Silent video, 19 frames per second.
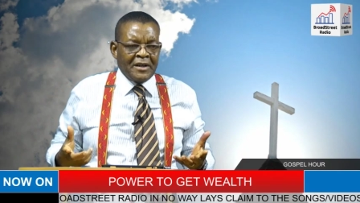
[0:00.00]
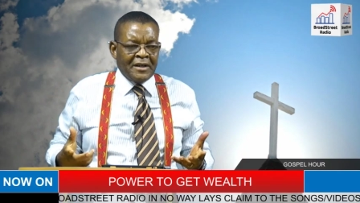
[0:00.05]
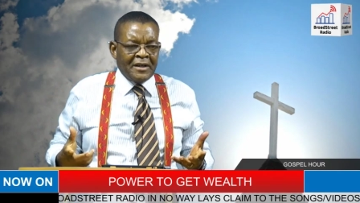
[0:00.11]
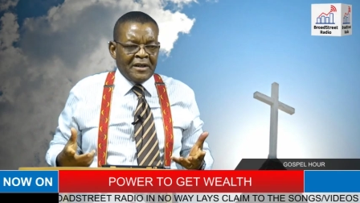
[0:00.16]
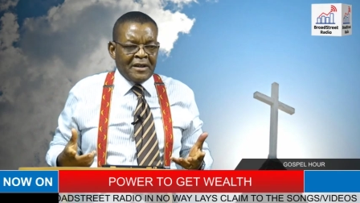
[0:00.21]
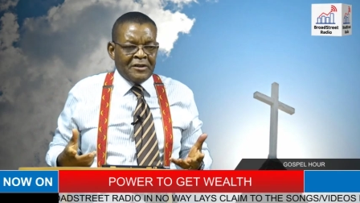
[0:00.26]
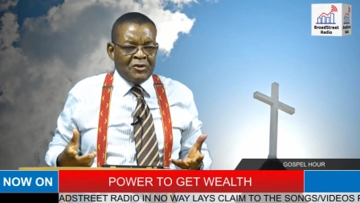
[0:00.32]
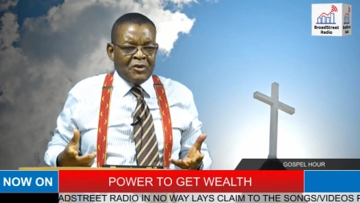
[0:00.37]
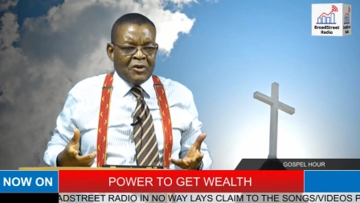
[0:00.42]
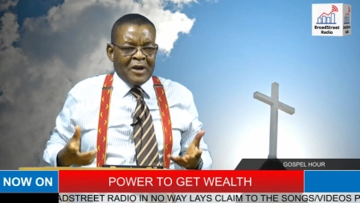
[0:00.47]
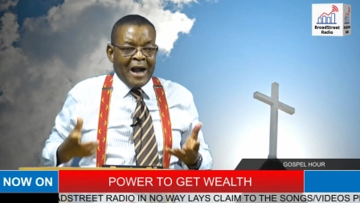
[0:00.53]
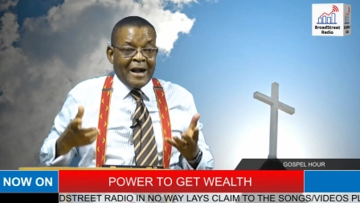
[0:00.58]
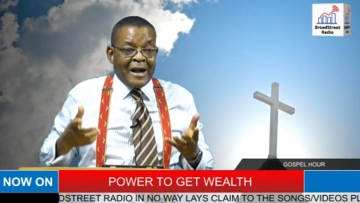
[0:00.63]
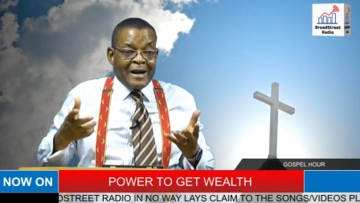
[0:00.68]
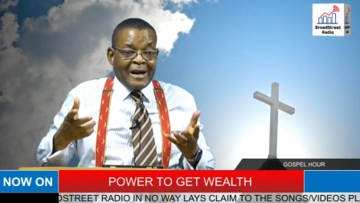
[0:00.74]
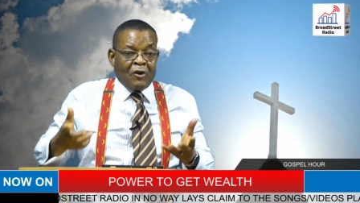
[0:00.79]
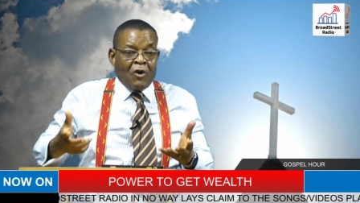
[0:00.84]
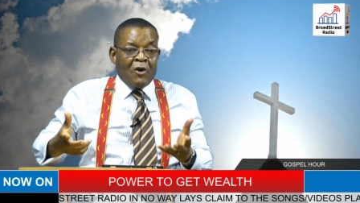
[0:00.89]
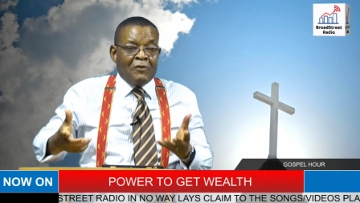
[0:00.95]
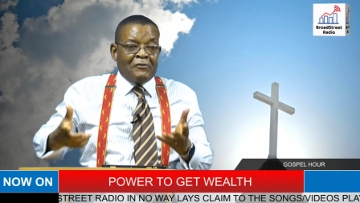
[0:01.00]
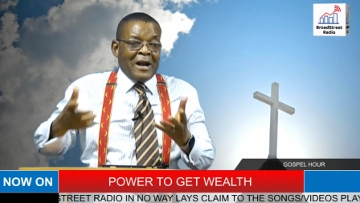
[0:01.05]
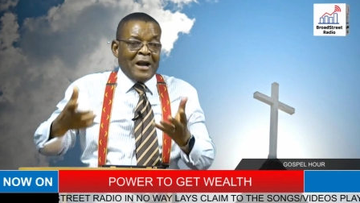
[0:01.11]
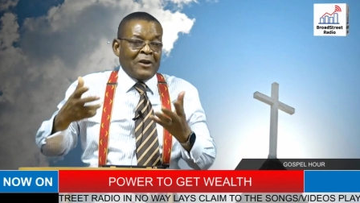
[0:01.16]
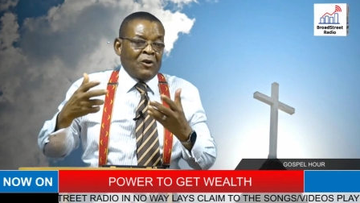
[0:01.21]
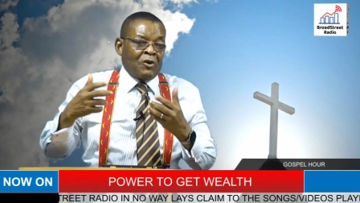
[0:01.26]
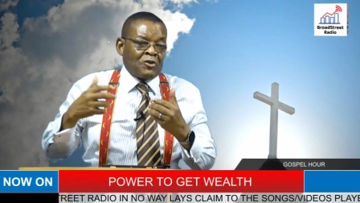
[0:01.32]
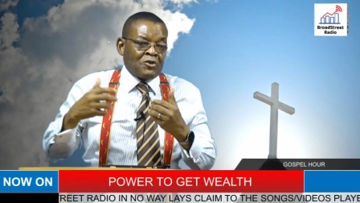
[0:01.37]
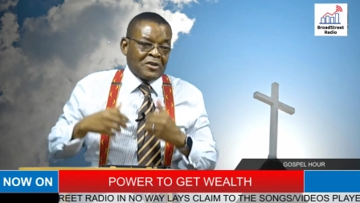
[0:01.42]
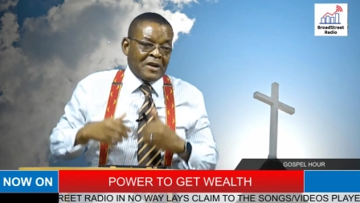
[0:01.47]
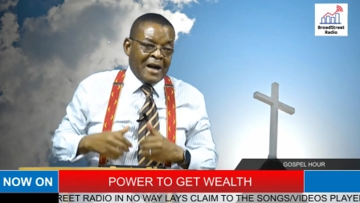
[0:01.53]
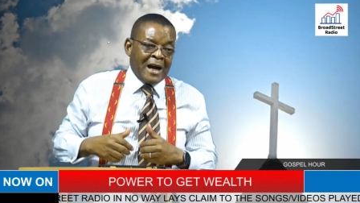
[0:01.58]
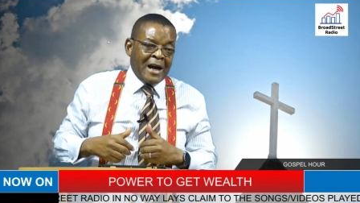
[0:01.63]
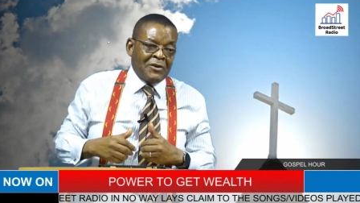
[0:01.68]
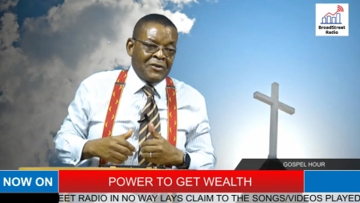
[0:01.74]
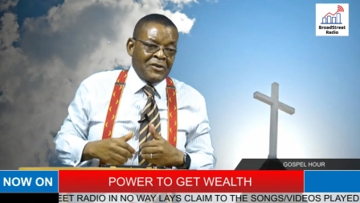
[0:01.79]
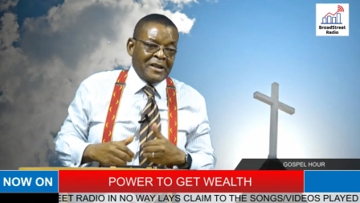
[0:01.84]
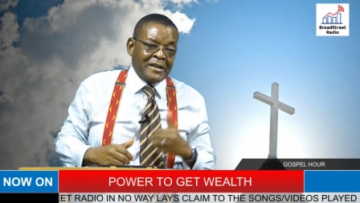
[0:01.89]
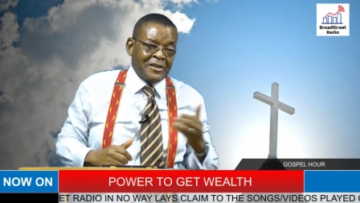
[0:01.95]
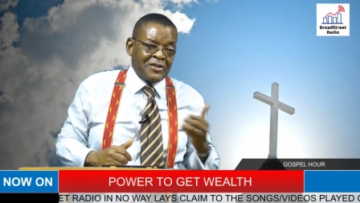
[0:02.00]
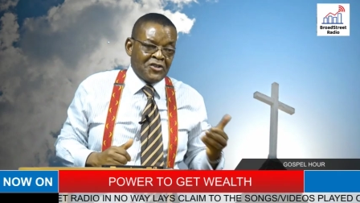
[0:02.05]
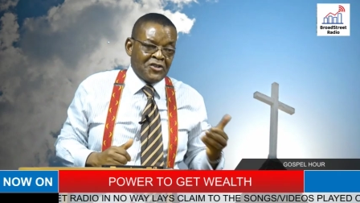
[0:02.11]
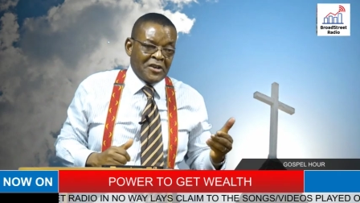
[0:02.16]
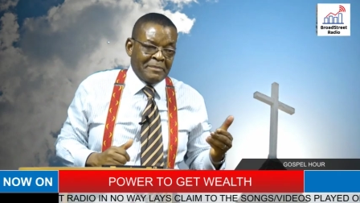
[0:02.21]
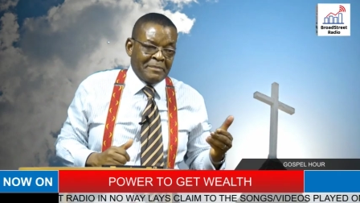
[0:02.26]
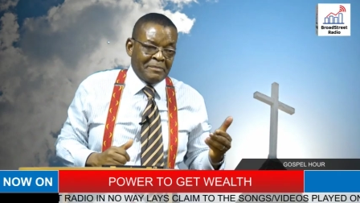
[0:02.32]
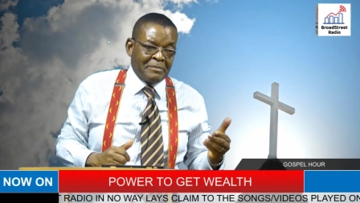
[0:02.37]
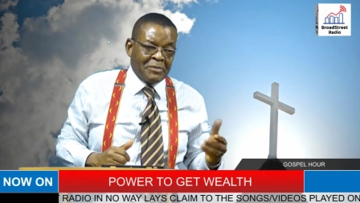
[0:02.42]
you can recover lost ground in the dream.